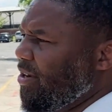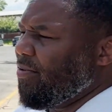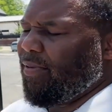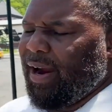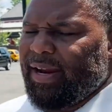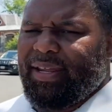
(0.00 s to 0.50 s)

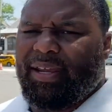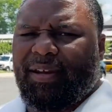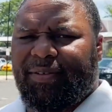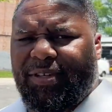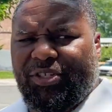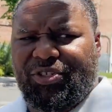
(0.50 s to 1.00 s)
right here,
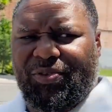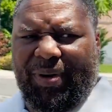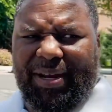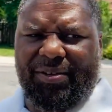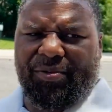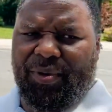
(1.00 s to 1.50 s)
this
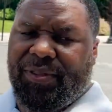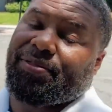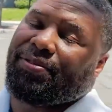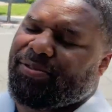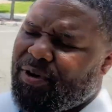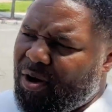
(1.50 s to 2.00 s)
trend with
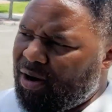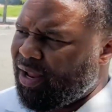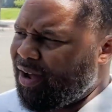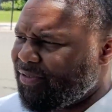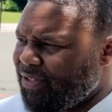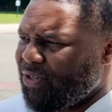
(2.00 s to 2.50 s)
the art
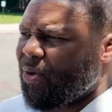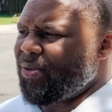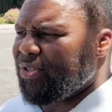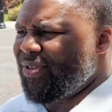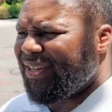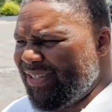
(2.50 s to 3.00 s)
lofts, is going
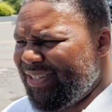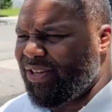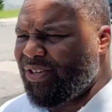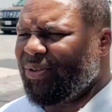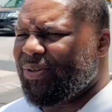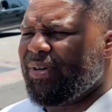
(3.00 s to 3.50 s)
to
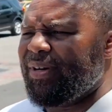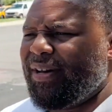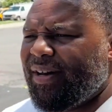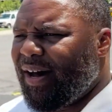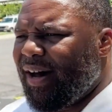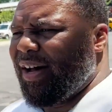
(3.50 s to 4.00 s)
continue
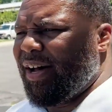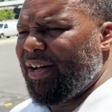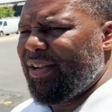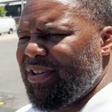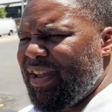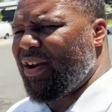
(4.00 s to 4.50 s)

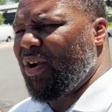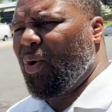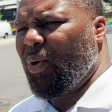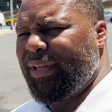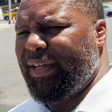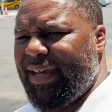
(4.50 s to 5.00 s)
not
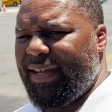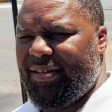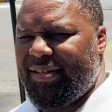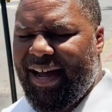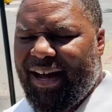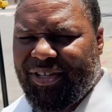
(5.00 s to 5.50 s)
only in the
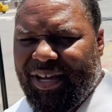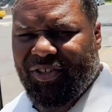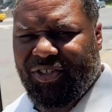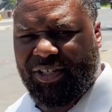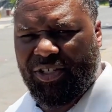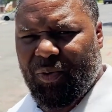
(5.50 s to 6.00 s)
downtown
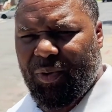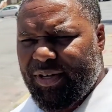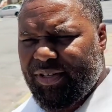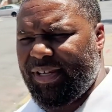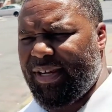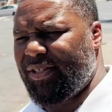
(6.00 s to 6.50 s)
section. We're going
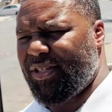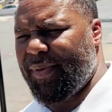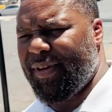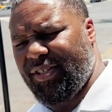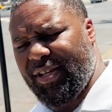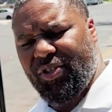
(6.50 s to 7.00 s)
to see in some of
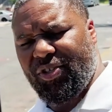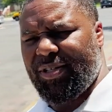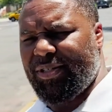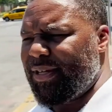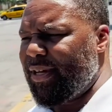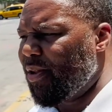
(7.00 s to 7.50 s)
the
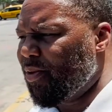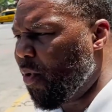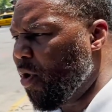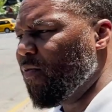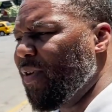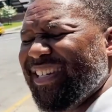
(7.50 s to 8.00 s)
sections,
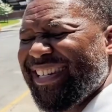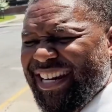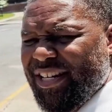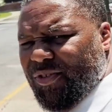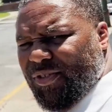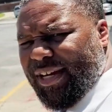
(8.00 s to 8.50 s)
more
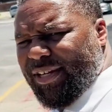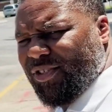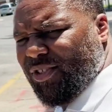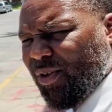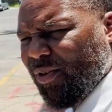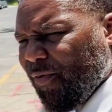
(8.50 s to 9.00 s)
residential sections
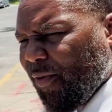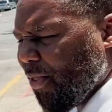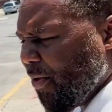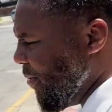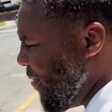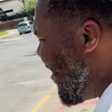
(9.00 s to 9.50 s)
a little further